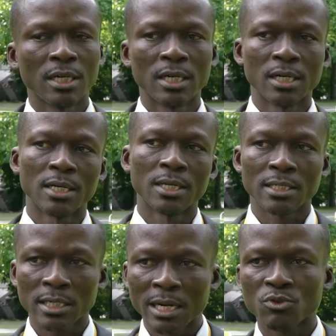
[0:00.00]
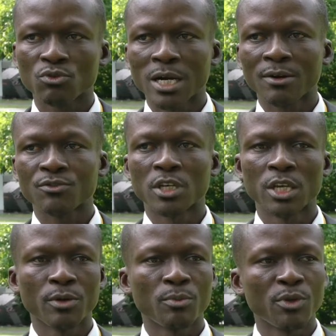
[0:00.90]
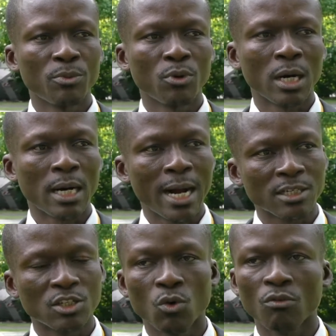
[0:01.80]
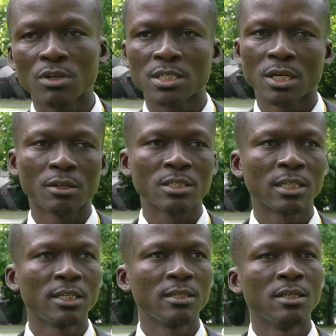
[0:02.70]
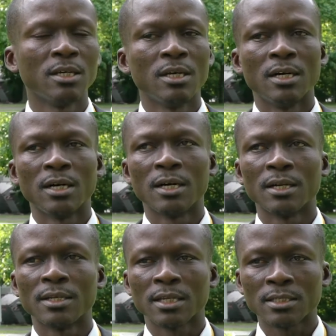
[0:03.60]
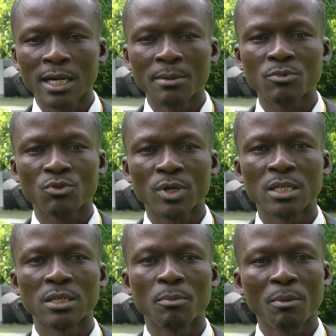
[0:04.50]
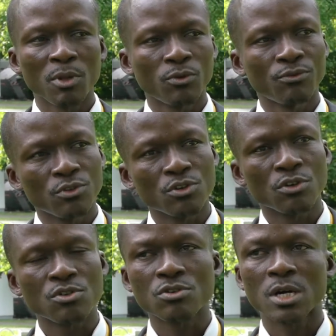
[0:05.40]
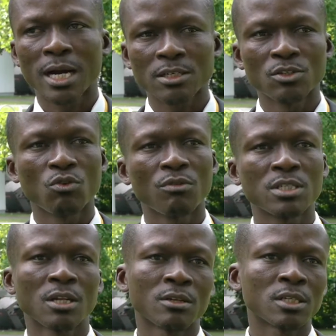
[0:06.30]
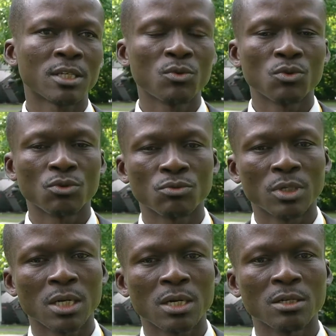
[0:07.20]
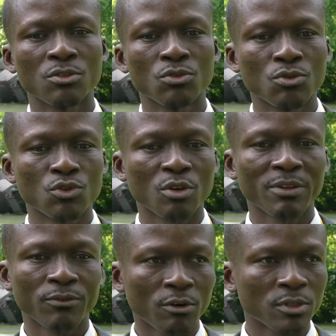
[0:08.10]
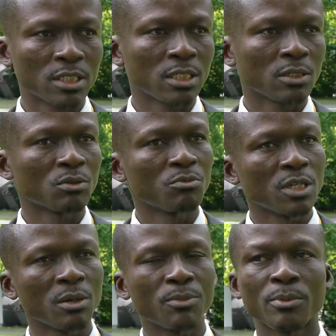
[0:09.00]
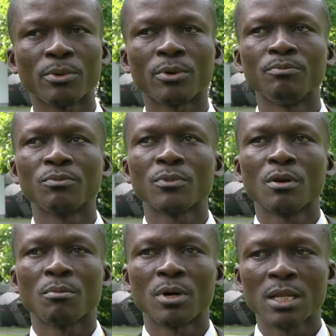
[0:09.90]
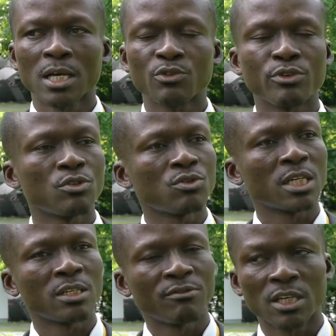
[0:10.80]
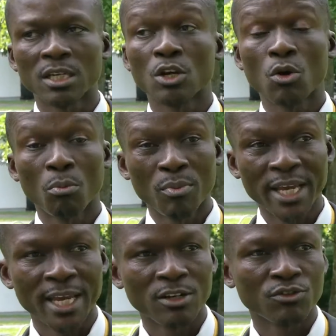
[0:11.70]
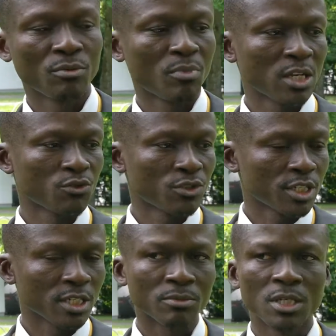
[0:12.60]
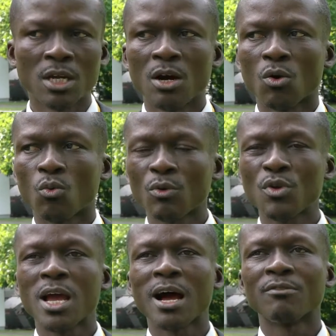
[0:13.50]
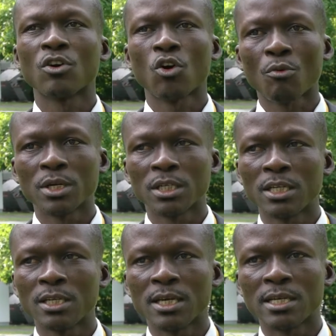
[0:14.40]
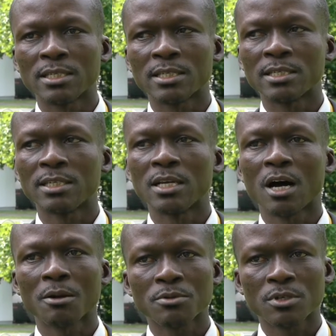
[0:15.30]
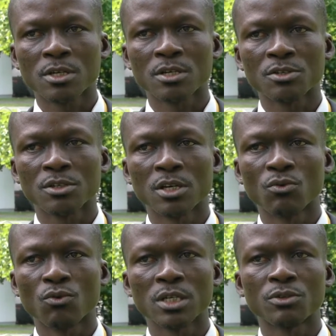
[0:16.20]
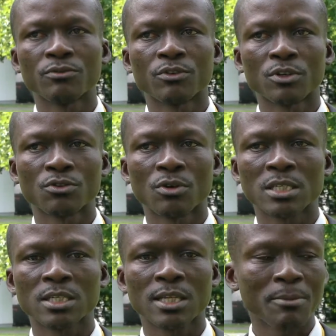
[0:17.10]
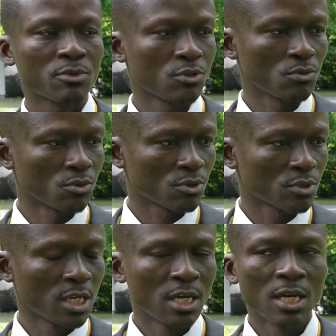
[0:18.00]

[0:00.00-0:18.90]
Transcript: There are times we have security people acting overzealously. There are times when public officials acting overzealously will use some authority on media people, but that has reduced significantly compared to the past regime. What we have currently is the upsurge in what is referred to as slap suits.